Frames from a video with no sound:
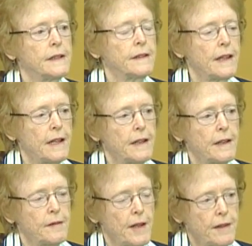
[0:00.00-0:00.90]
that
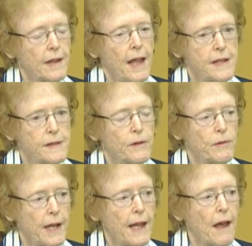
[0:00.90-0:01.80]
in the case of a
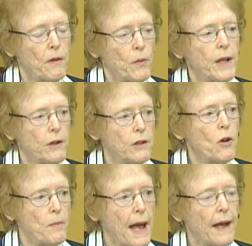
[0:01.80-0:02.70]
recount, we could go
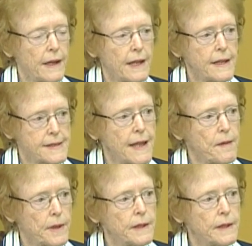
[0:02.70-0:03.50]
back and examine.